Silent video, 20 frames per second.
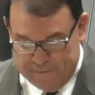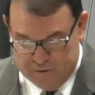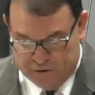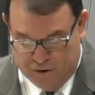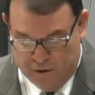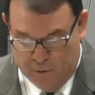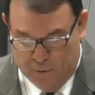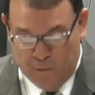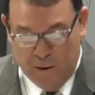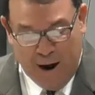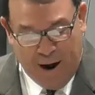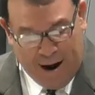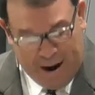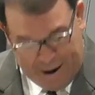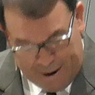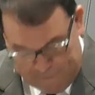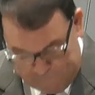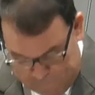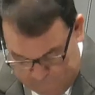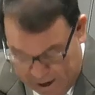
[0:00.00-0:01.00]
So
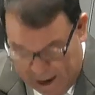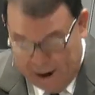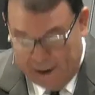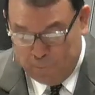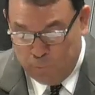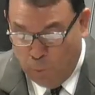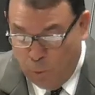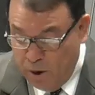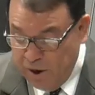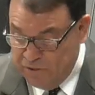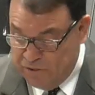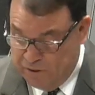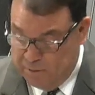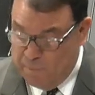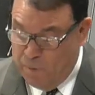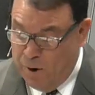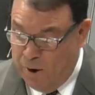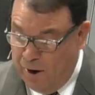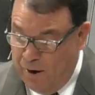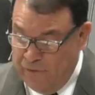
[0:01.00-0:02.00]
I'm, I'm with them
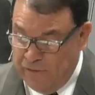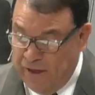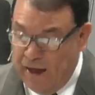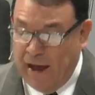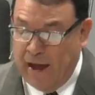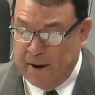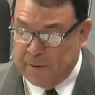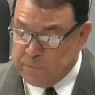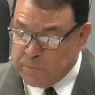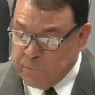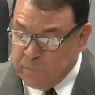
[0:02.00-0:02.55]
on that.